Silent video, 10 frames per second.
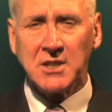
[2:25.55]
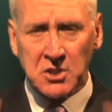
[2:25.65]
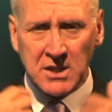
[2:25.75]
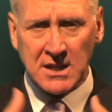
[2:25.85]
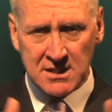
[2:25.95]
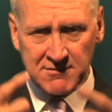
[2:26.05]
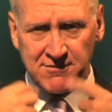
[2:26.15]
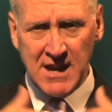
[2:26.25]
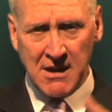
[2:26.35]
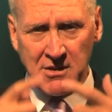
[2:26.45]
You get some
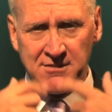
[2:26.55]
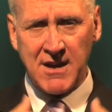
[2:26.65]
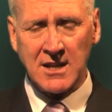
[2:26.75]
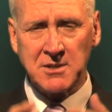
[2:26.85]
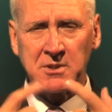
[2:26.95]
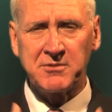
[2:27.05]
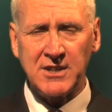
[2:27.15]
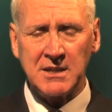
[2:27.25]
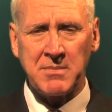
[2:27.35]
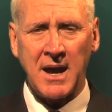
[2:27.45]
very valuable
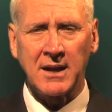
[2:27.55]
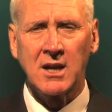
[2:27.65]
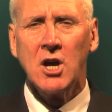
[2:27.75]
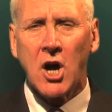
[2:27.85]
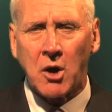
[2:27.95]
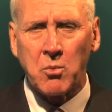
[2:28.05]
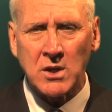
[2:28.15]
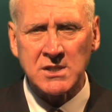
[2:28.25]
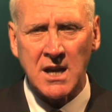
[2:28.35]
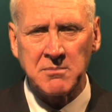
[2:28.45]
feedback on
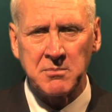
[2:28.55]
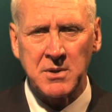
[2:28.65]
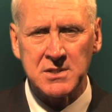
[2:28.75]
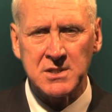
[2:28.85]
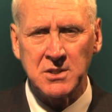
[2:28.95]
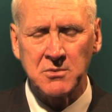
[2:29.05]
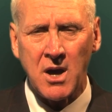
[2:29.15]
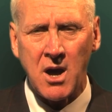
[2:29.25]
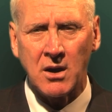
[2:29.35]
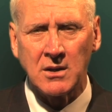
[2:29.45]
what type of person you
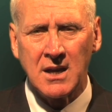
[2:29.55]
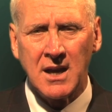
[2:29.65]
are.